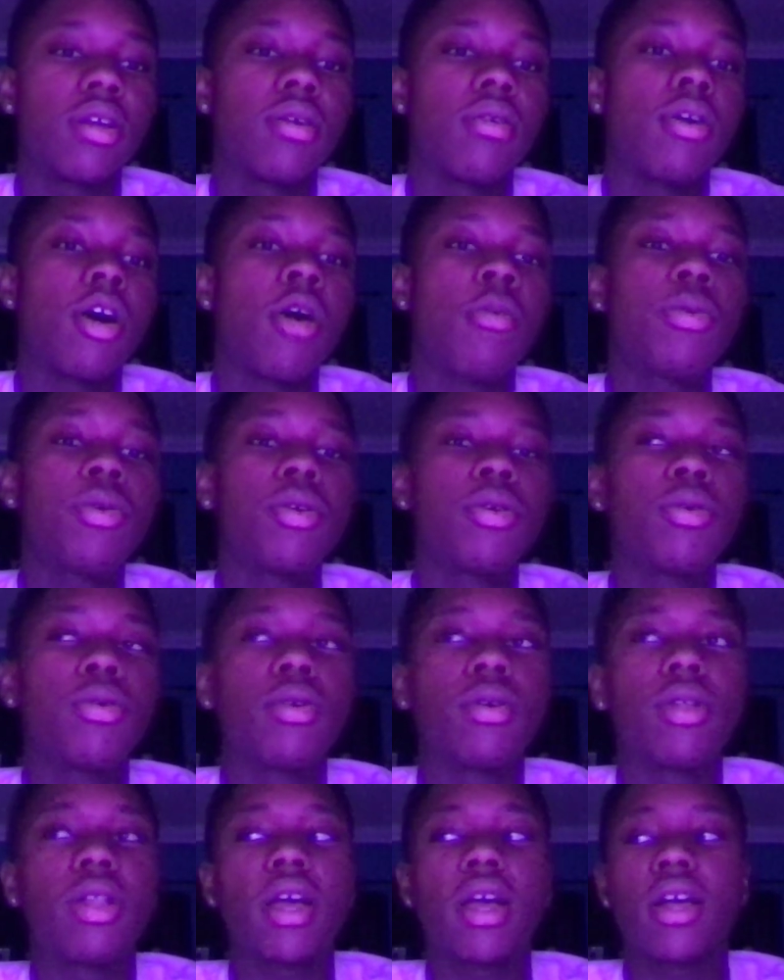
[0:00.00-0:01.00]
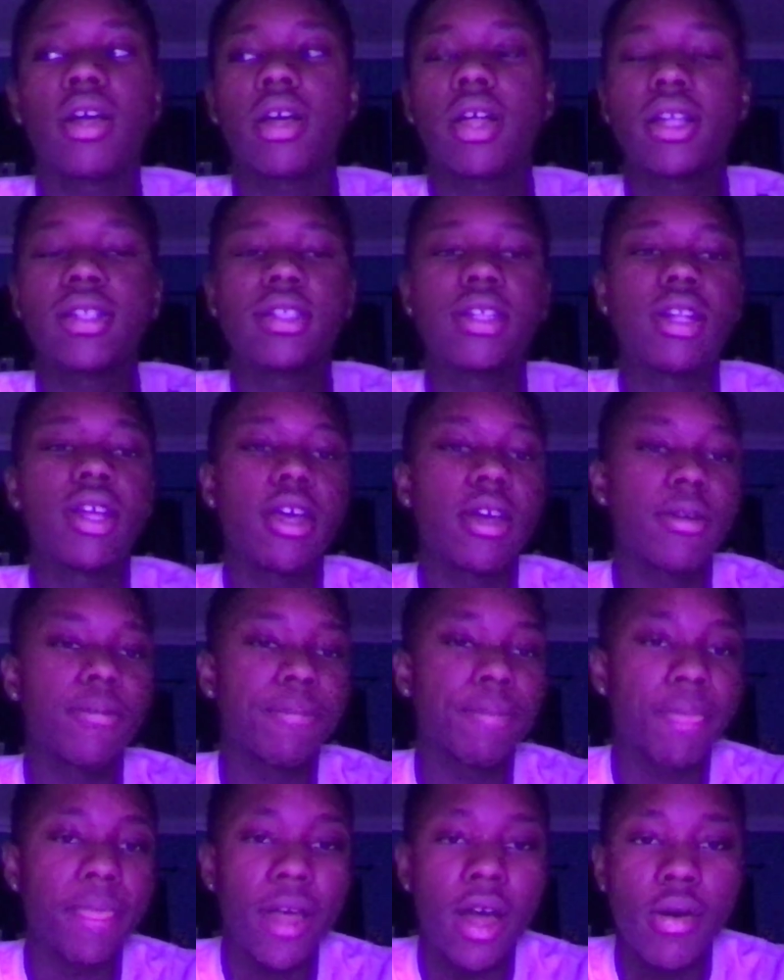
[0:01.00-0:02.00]
I'll be like like today
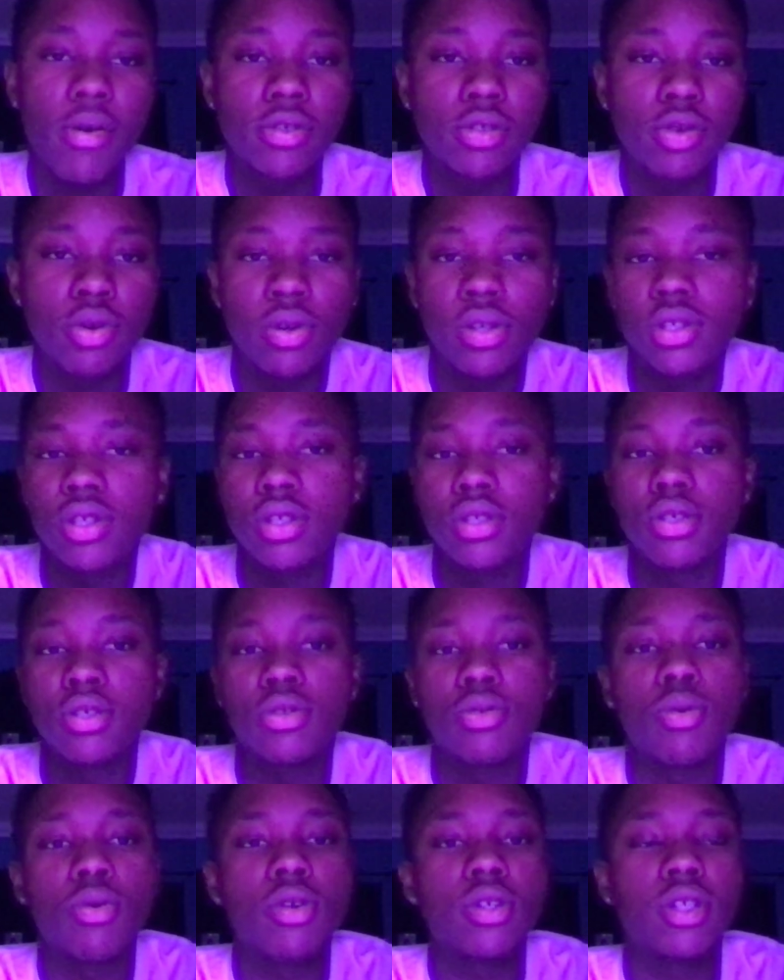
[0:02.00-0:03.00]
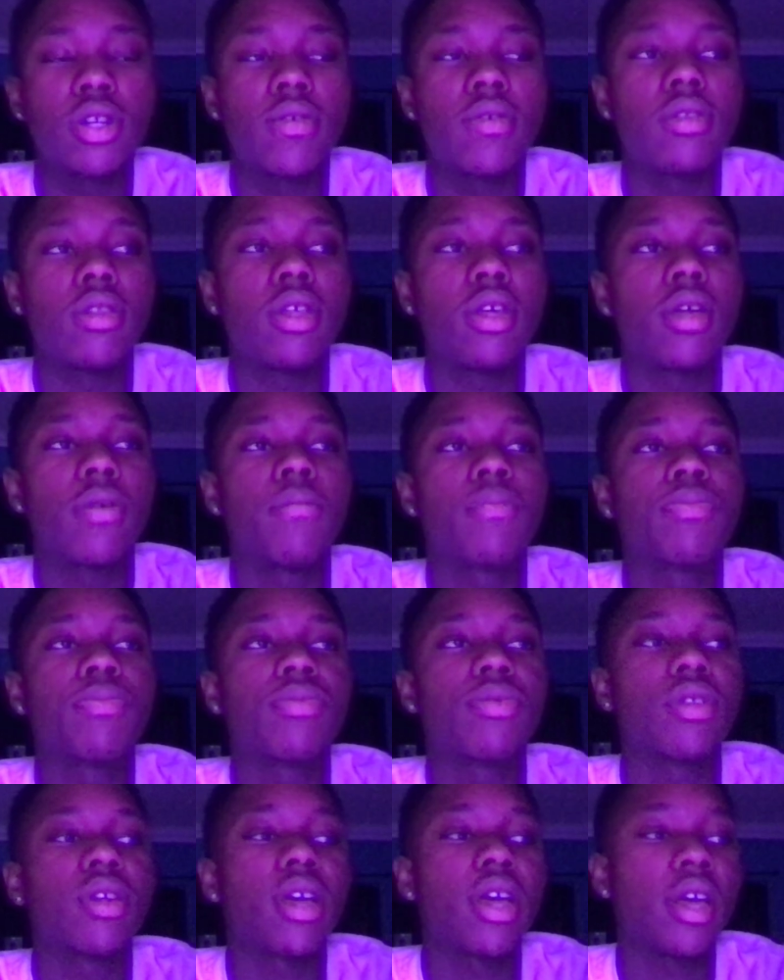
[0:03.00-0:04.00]
I was going to the stores and everything
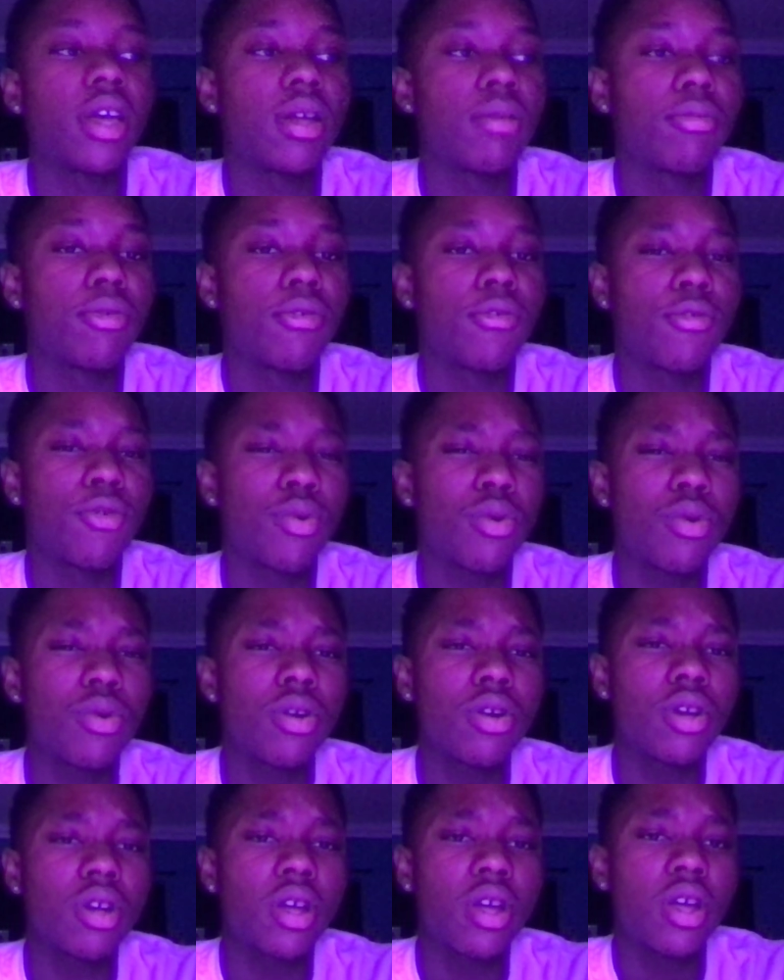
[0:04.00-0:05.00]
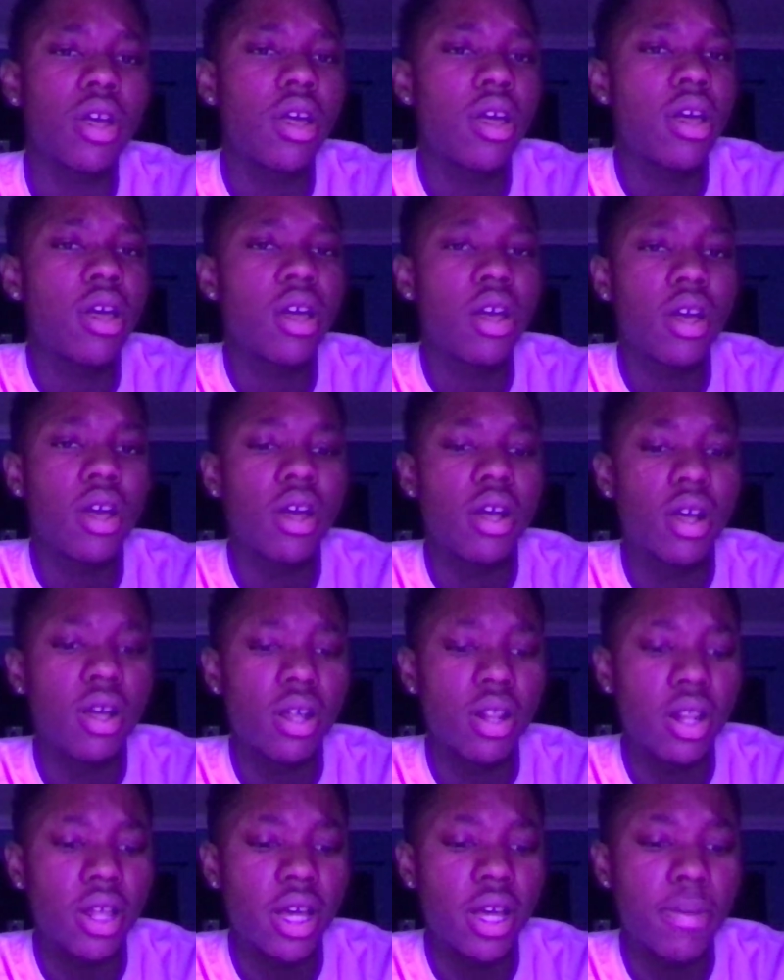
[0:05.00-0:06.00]
and before
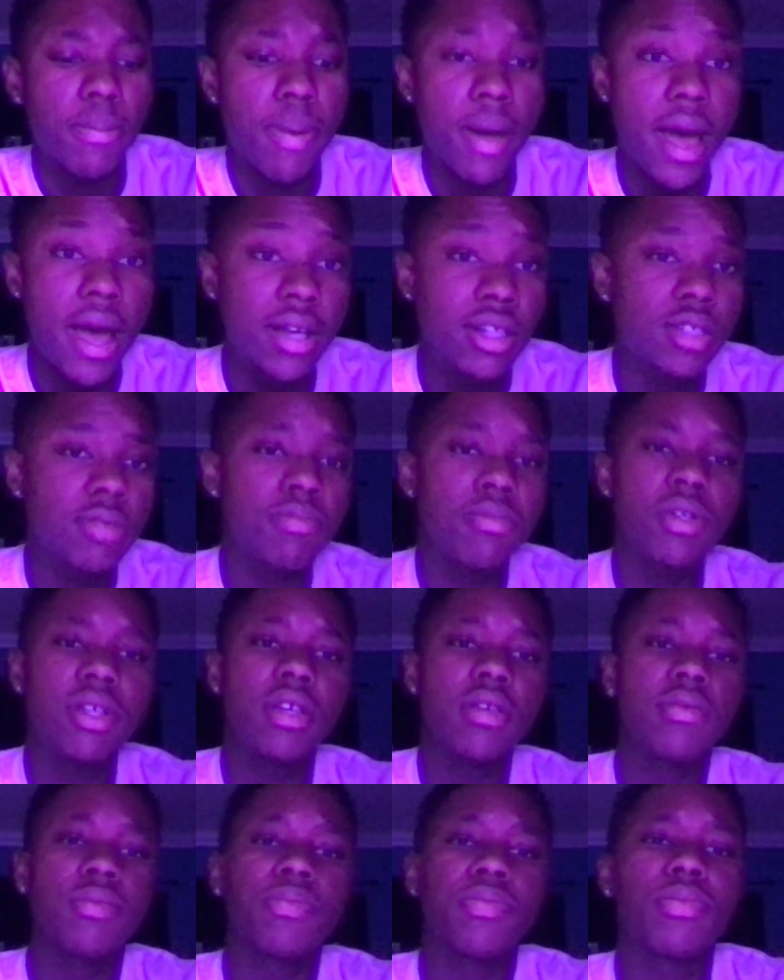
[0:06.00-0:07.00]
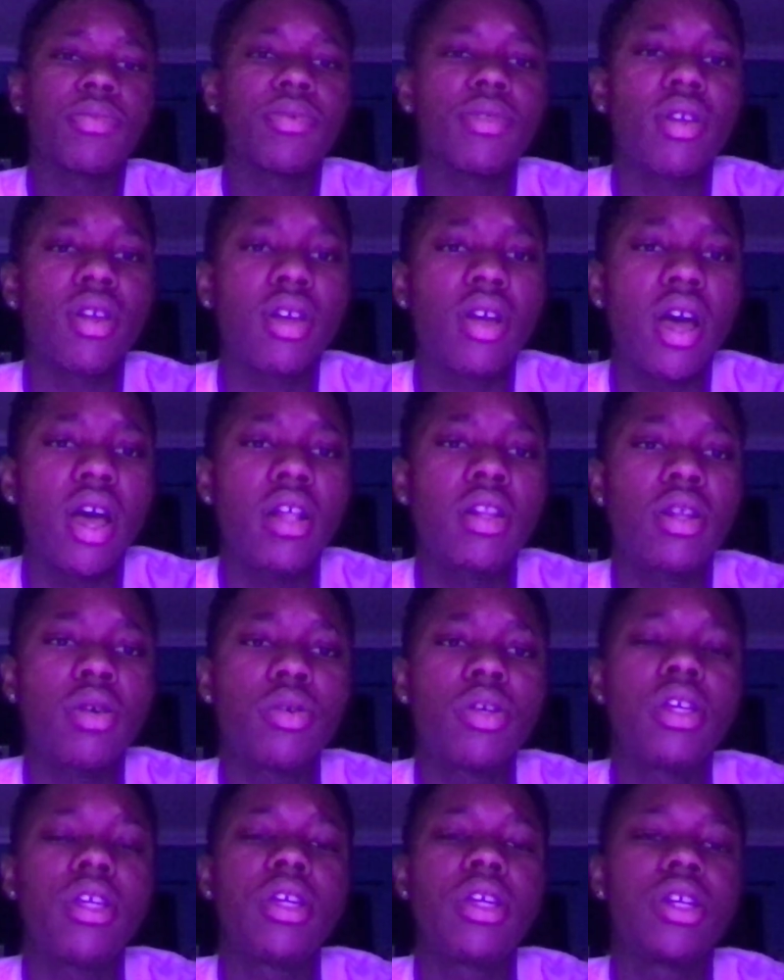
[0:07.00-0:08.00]
like past me I low
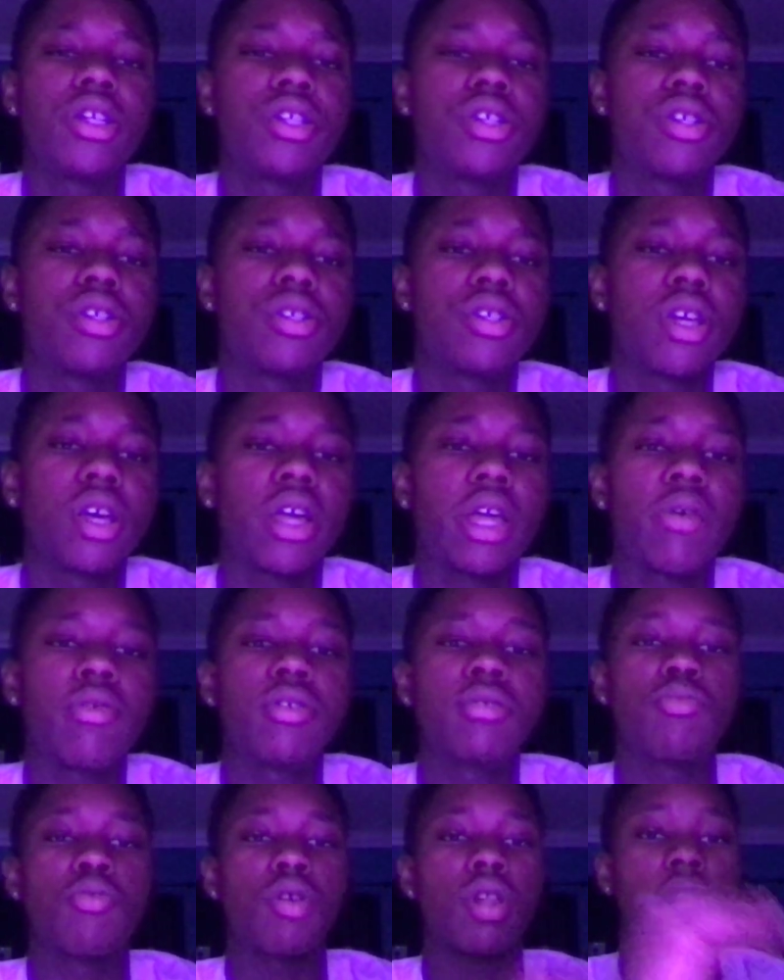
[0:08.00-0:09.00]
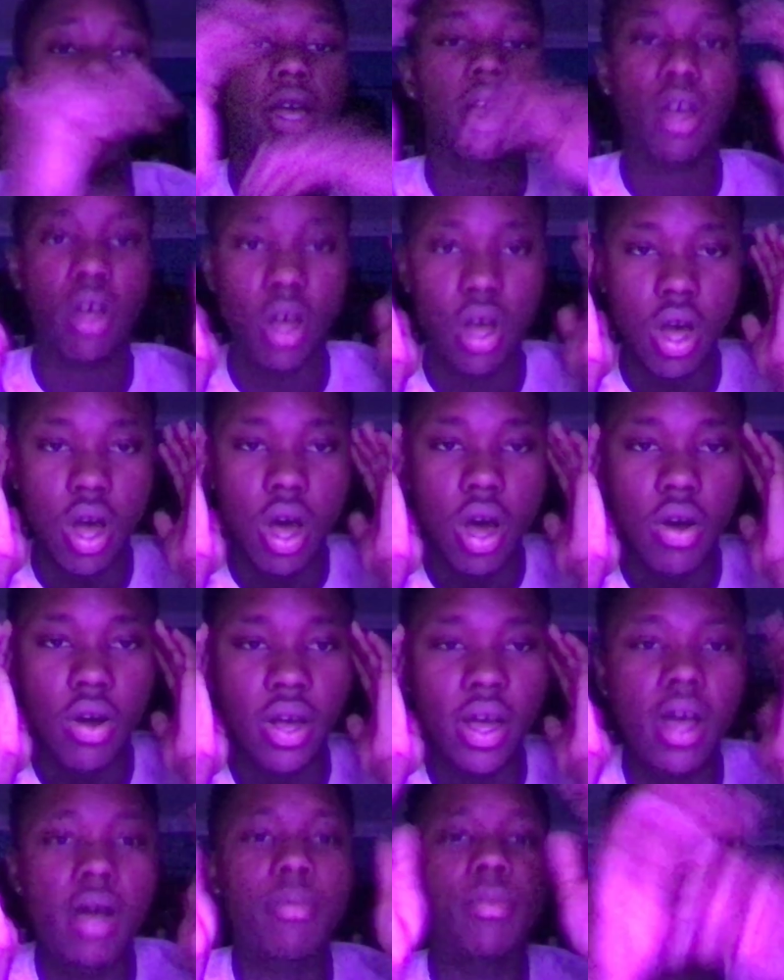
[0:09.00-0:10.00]
key could just like it was more like okay
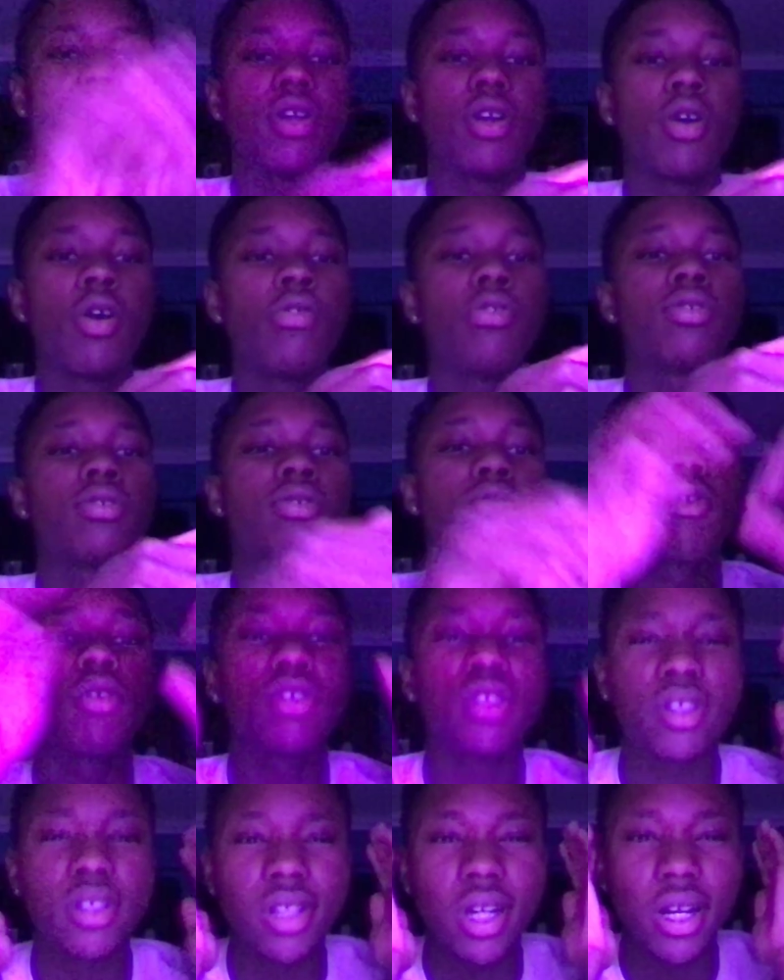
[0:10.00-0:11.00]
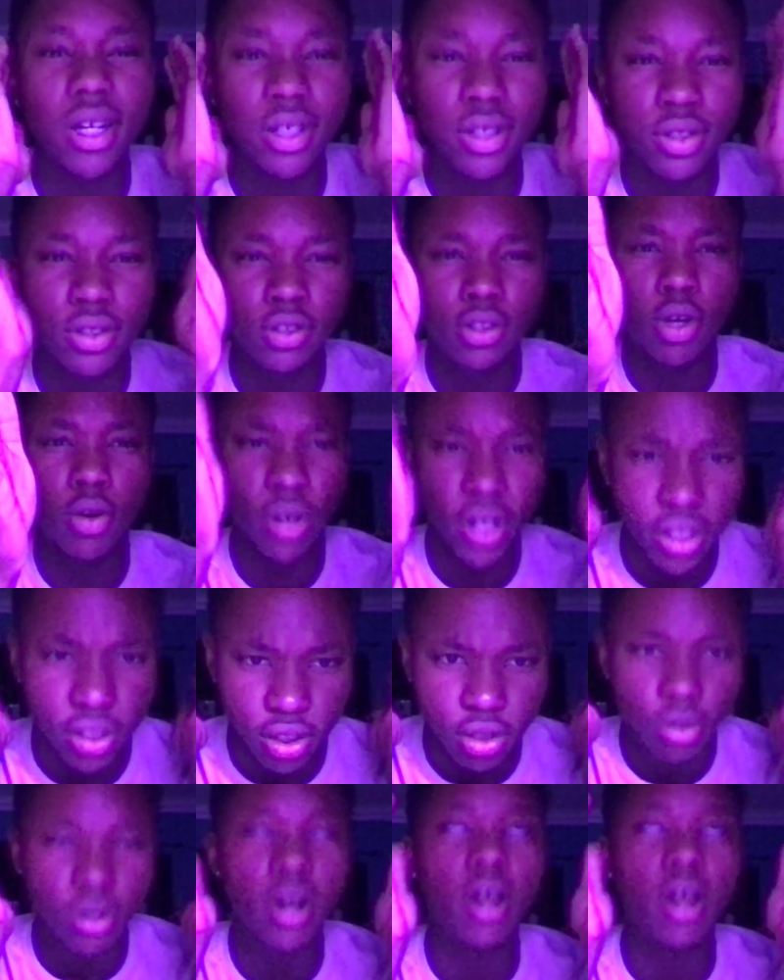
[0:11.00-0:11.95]
I'm gonna go in the store and just like zone in zone